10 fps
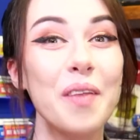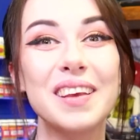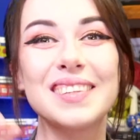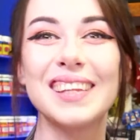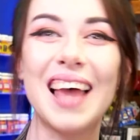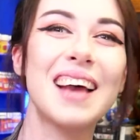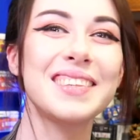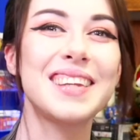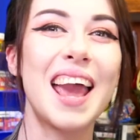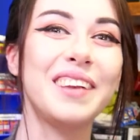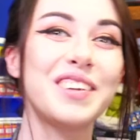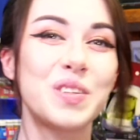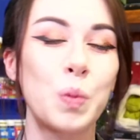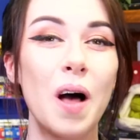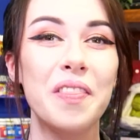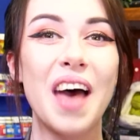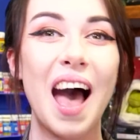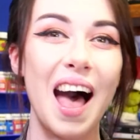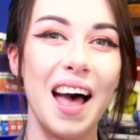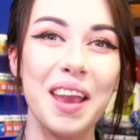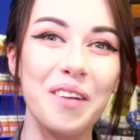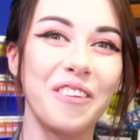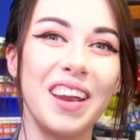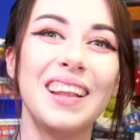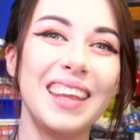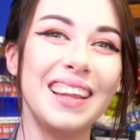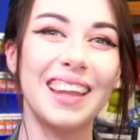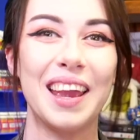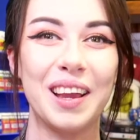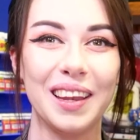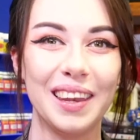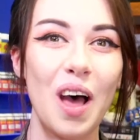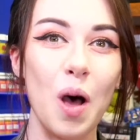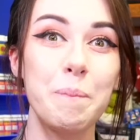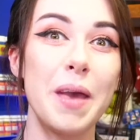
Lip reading: this last stage is one that I really like a lot,